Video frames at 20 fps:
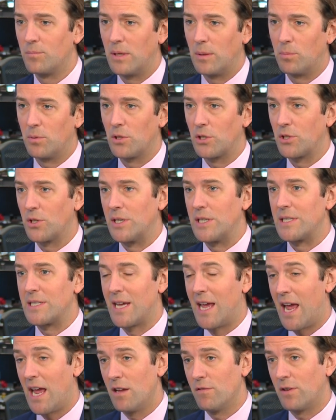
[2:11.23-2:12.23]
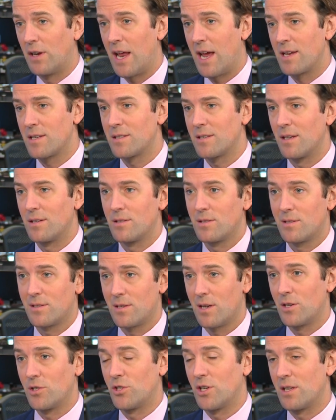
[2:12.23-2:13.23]
people are going to haven assets
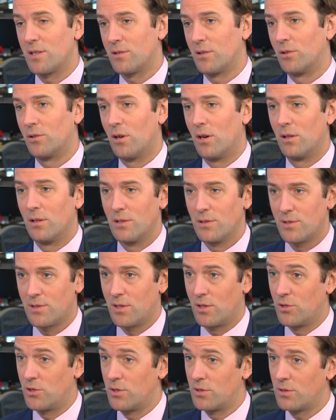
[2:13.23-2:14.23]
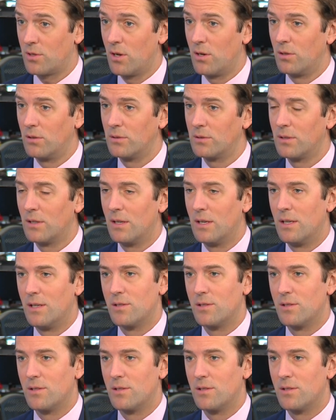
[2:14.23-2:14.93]
such as the dollar, such as gold.